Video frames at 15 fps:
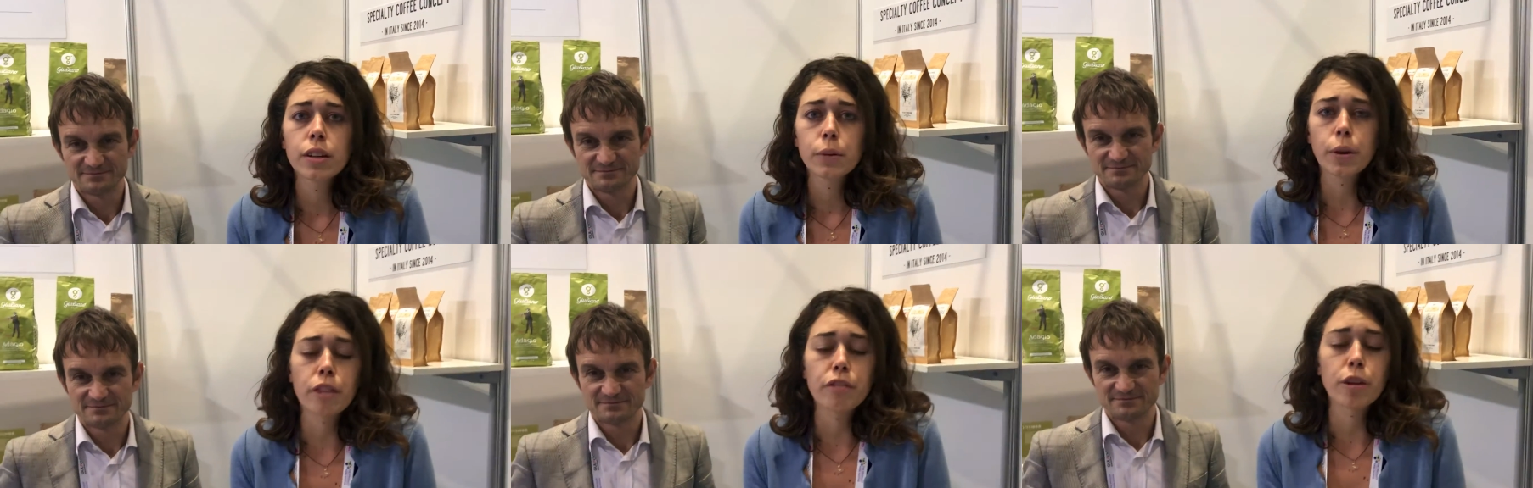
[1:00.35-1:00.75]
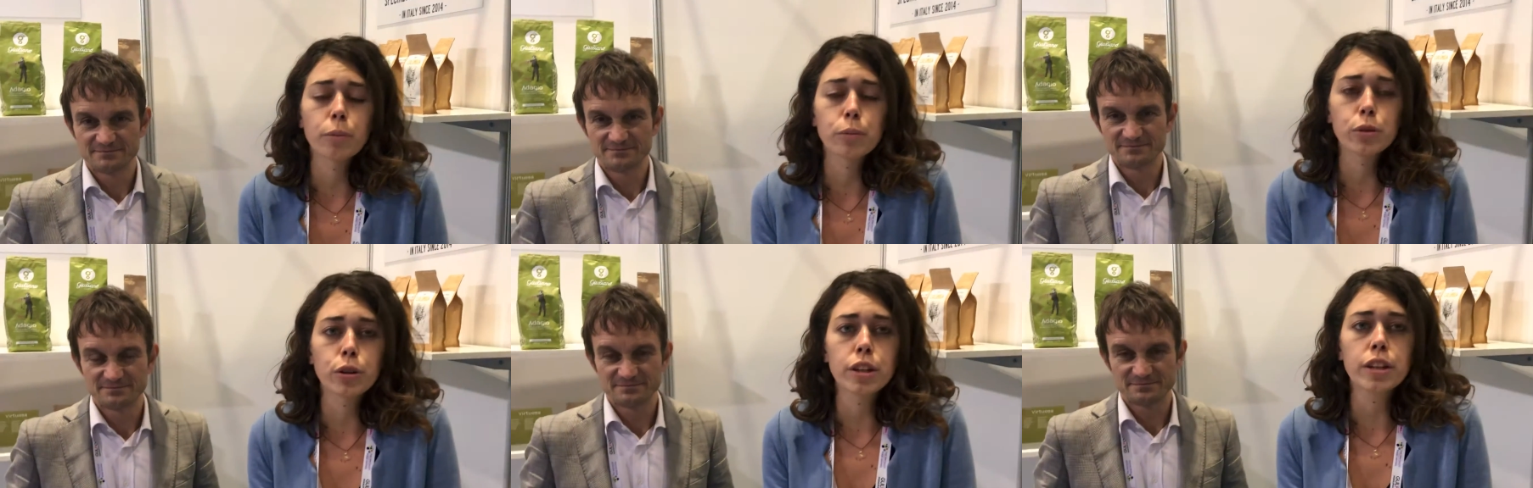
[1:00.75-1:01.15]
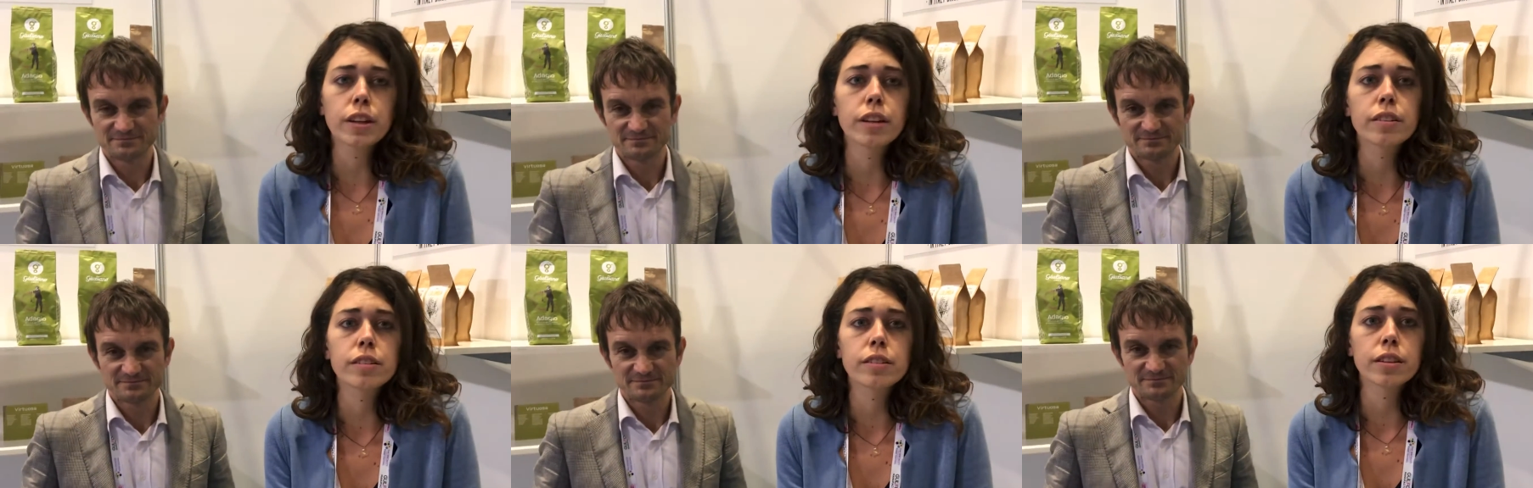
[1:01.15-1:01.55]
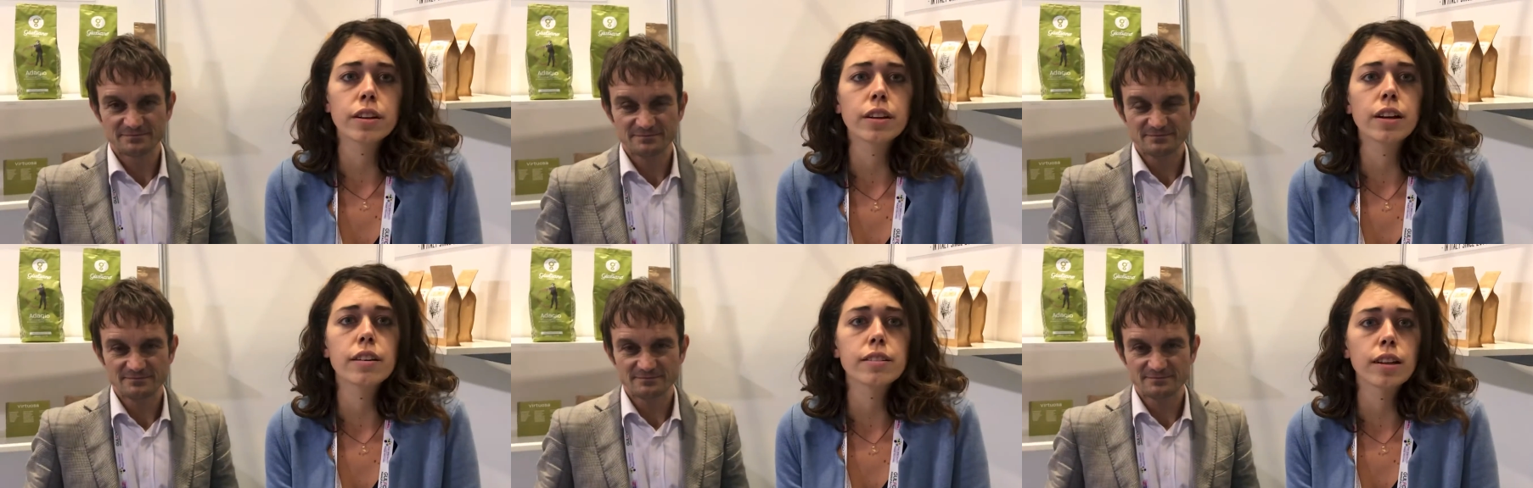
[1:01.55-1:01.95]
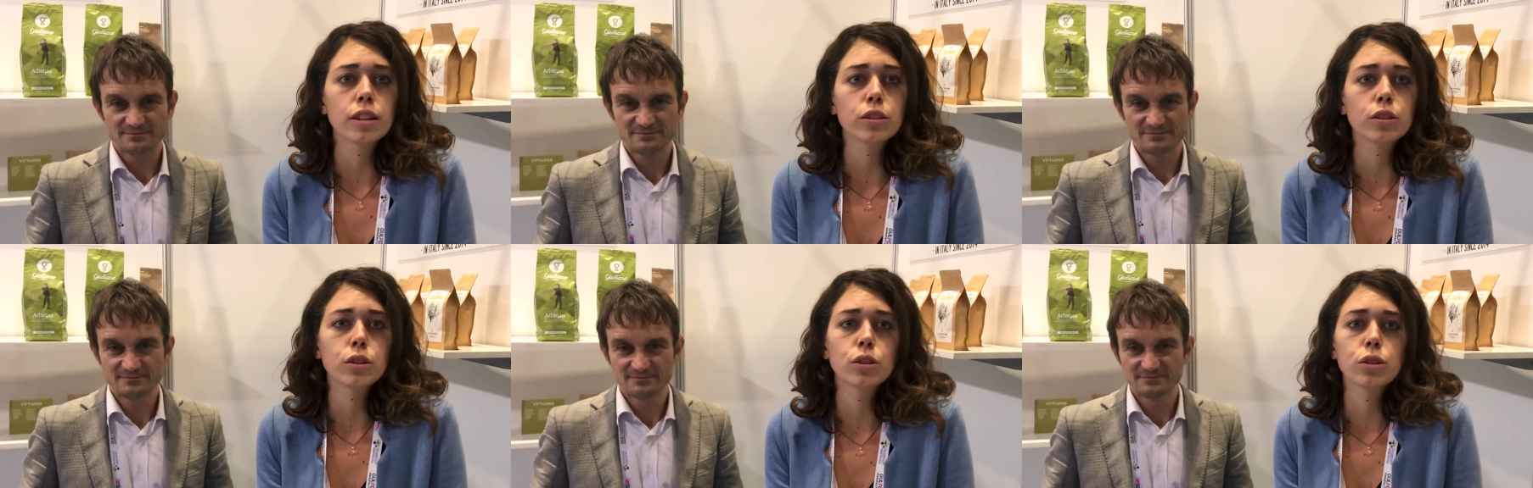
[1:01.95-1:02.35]
Speaker 1: We are from Turin, as
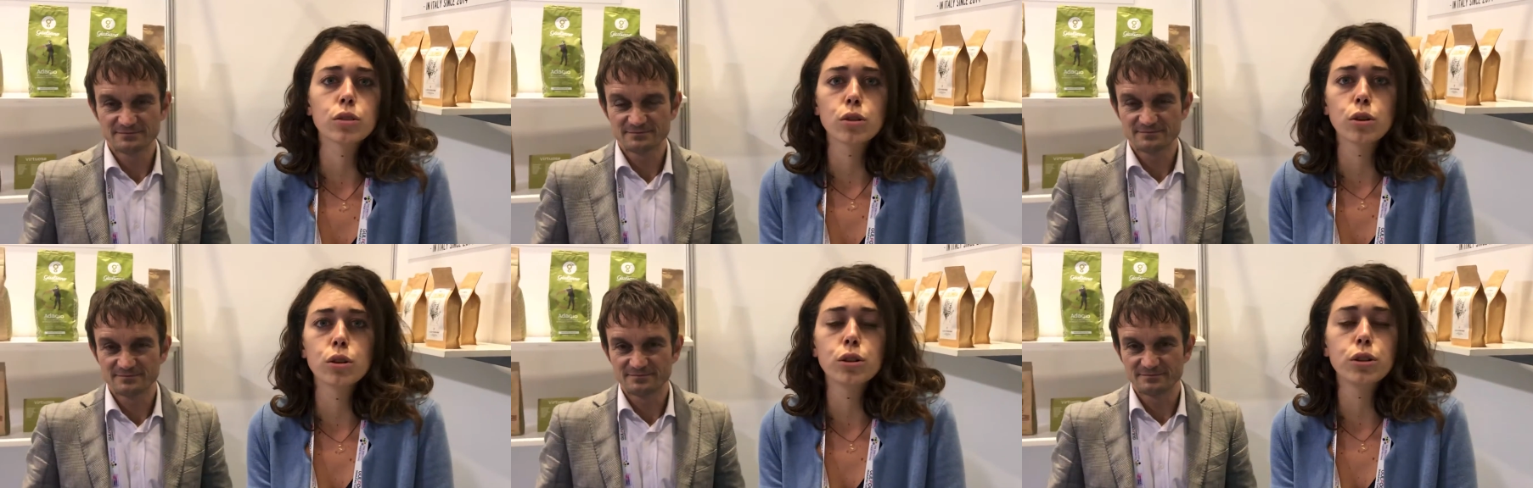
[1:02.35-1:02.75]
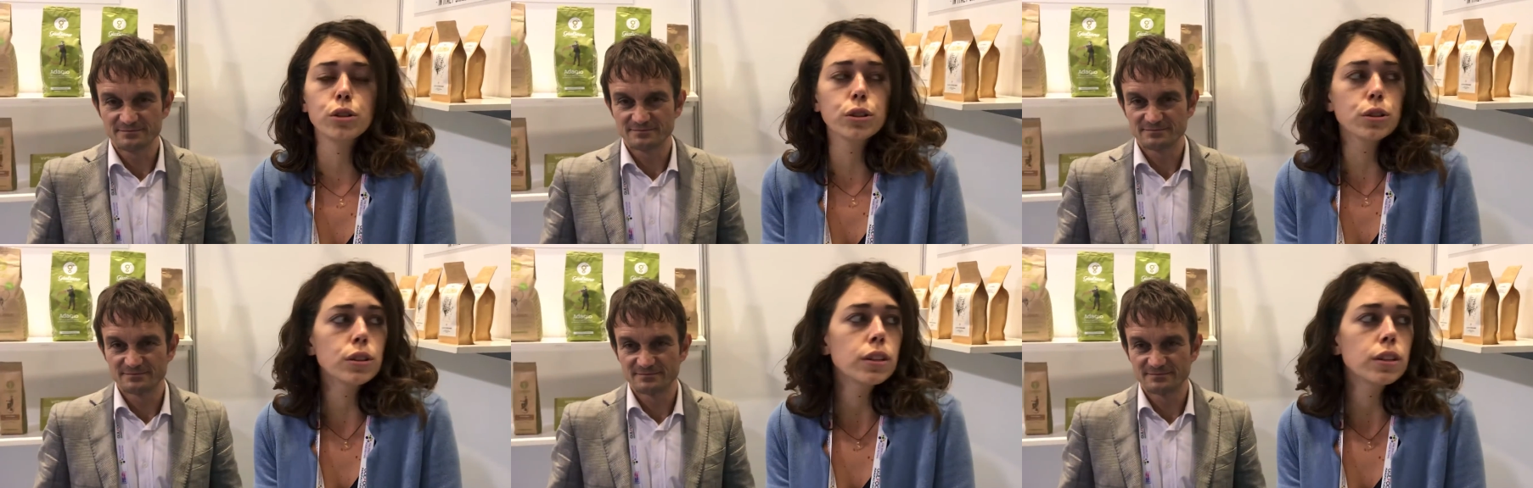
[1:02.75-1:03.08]
Alessandro told you.